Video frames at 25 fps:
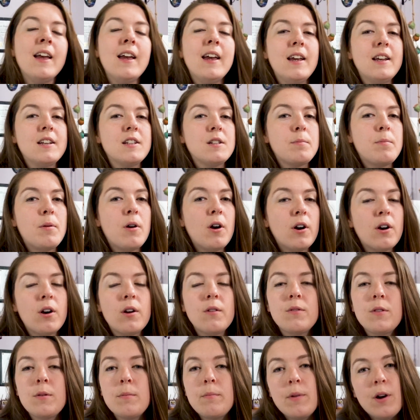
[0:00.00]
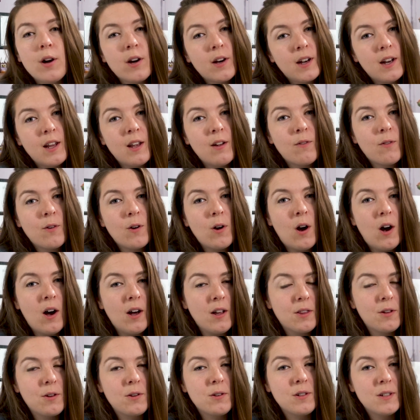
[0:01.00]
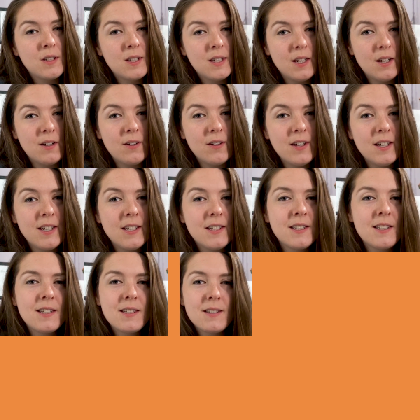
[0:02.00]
is a part of the Marketing for Authors series.